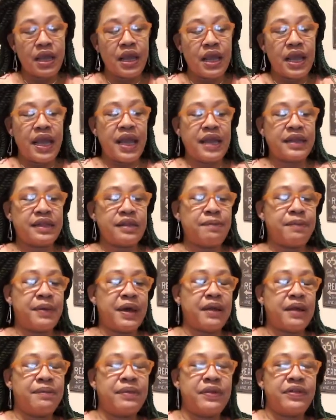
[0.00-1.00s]
At the
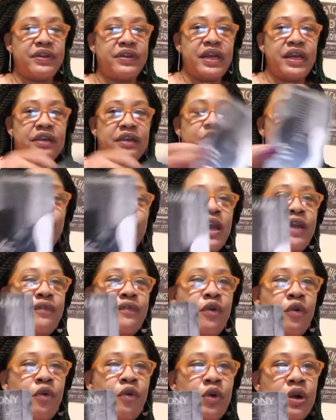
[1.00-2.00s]
bottom of the deck, you have
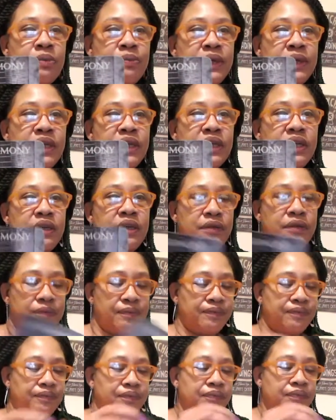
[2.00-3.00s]
harmony.
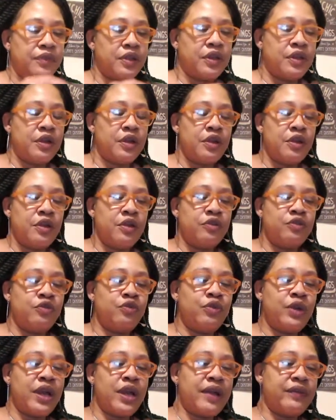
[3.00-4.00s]
You
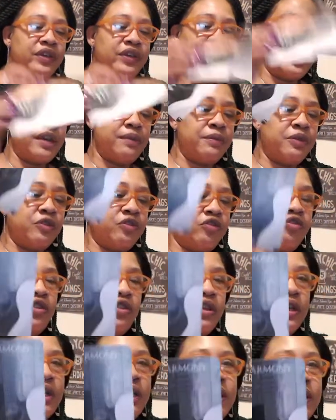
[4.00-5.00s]
have
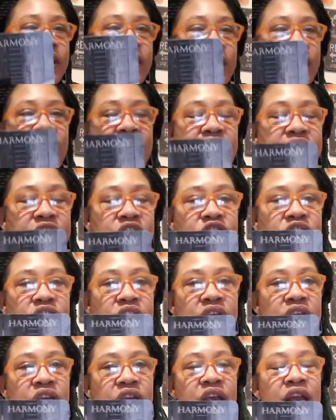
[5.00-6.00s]
chemistry and clashing.
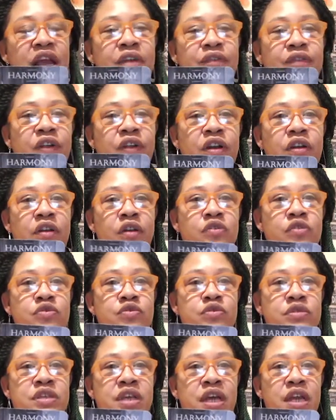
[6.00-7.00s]
And Virgo, you
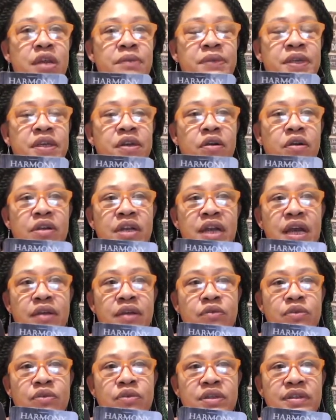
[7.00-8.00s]
telling me y'all not
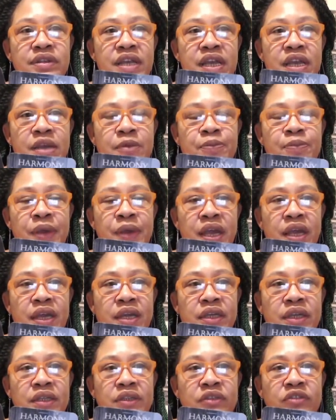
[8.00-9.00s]
on the same
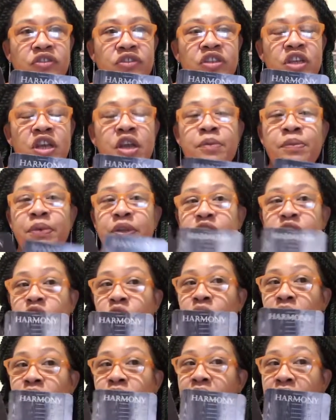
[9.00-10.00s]
page. But
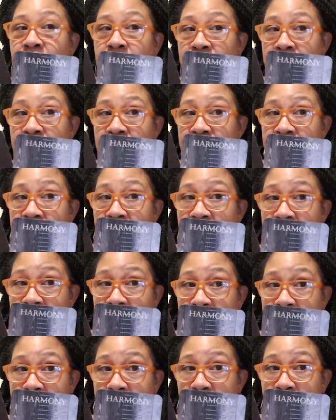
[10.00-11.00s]
y'all got good sex
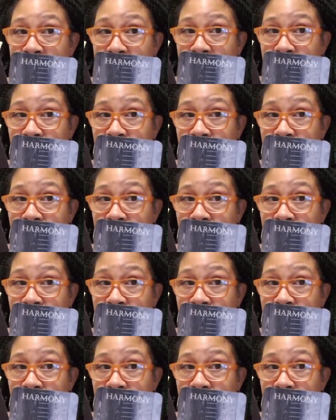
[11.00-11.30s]
though.